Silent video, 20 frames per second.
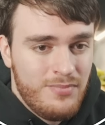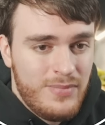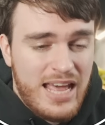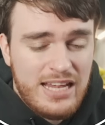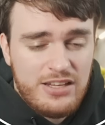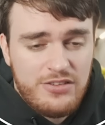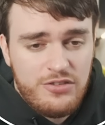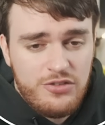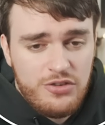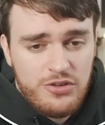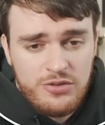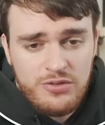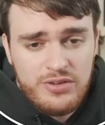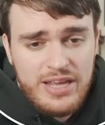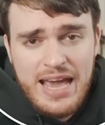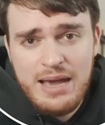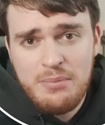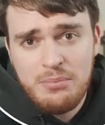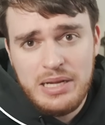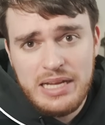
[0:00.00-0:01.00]
That's just
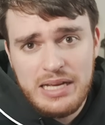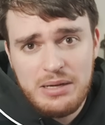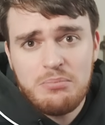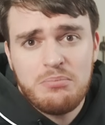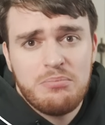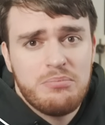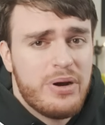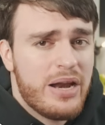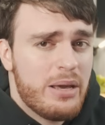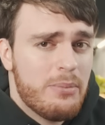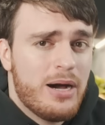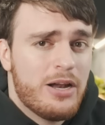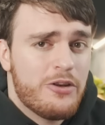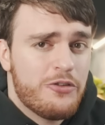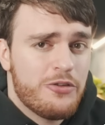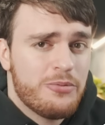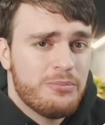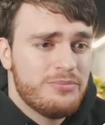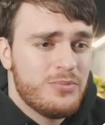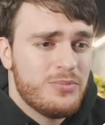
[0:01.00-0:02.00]
gambling, pretty
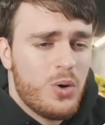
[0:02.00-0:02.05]
much